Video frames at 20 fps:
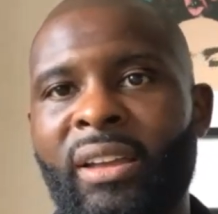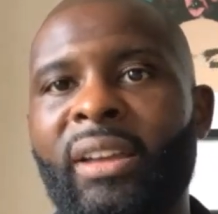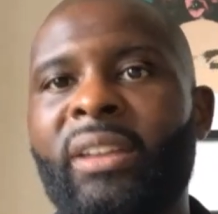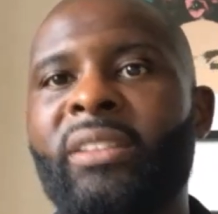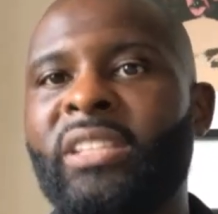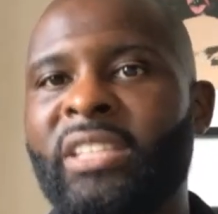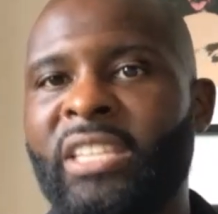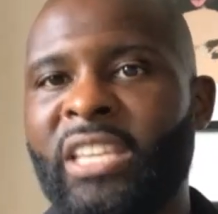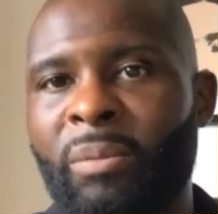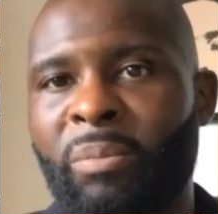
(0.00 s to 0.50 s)

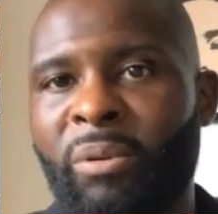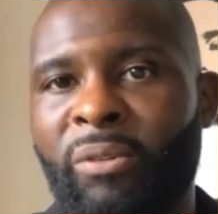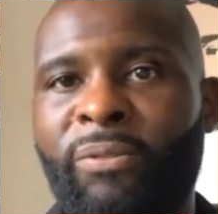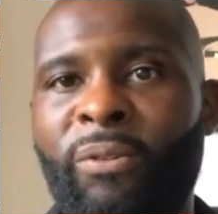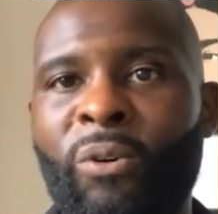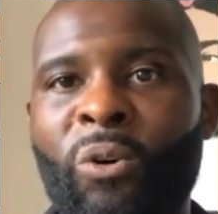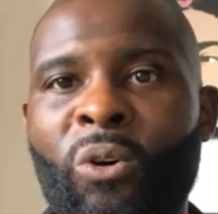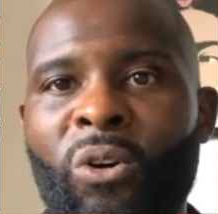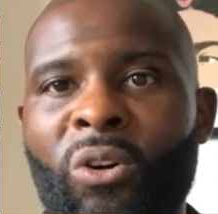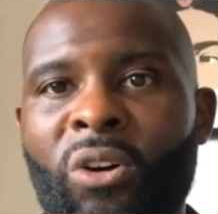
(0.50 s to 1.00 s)
the year
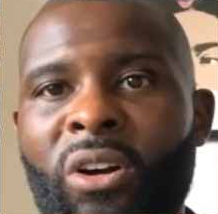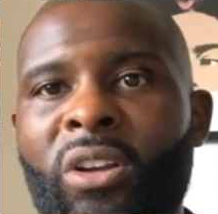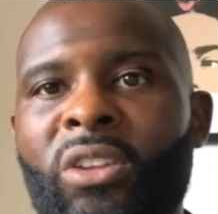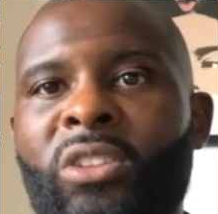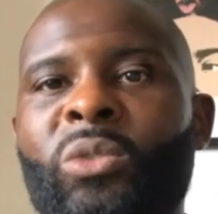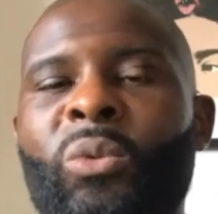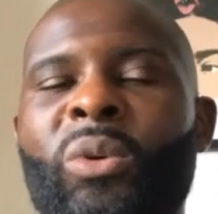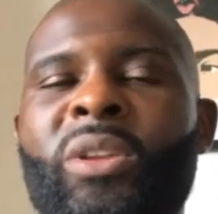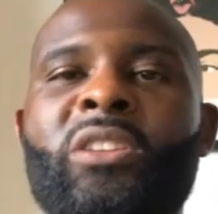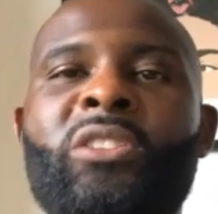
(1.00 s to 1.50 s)
before.
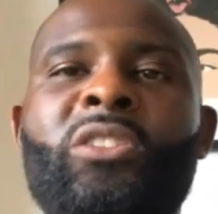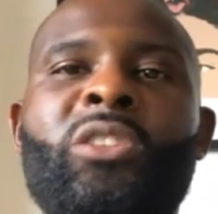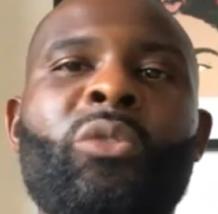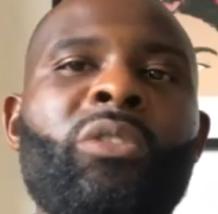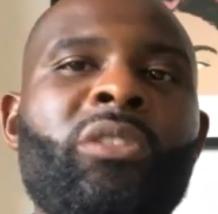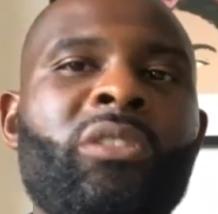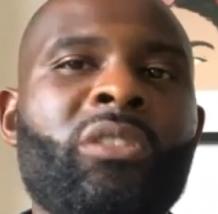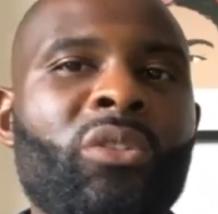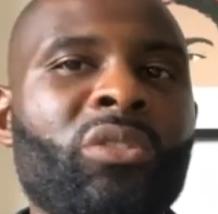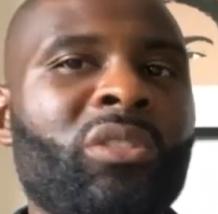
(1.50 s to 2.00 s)
So when you're
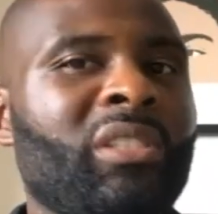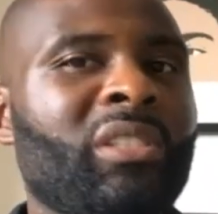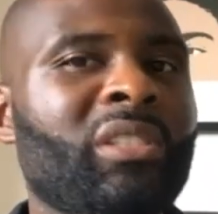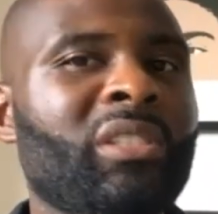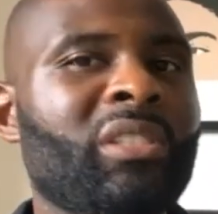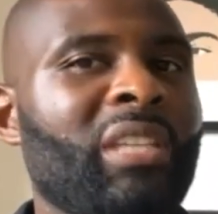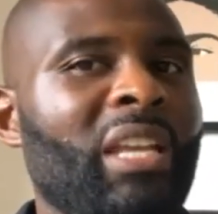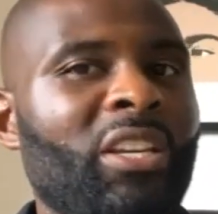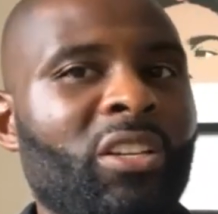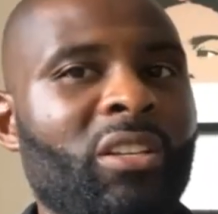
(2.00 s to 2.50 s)
doing those
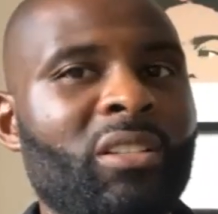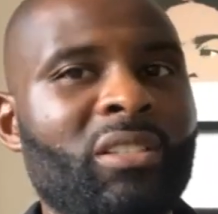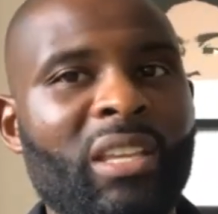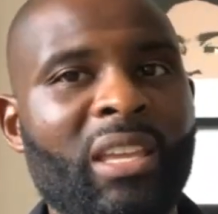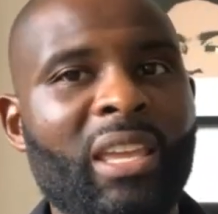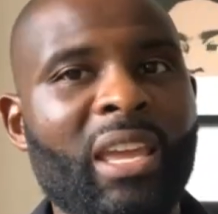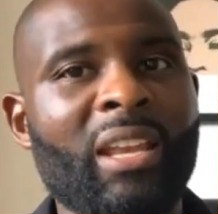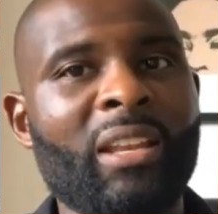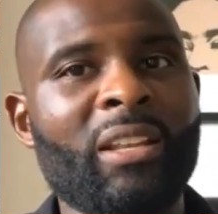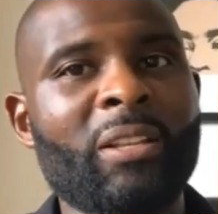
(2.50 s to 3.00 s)
sessions
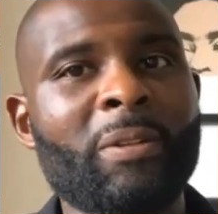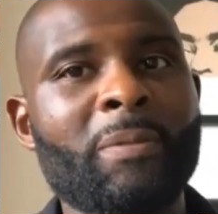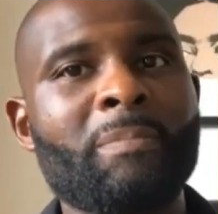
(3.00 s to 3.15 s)
again,